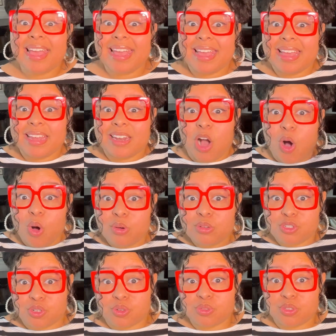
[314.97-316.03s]
and hold
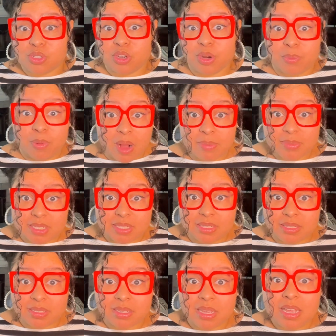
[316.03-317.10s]
true to your
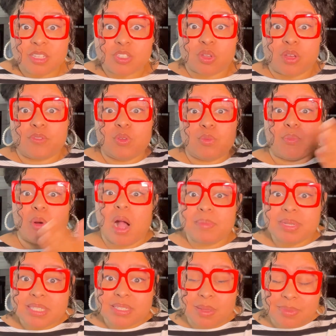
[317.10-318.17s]
promises. So if you
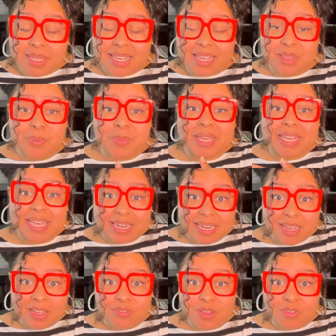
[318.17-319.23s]
promise something in the
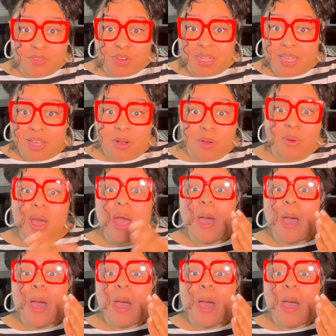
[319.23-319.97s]
beginning of your video,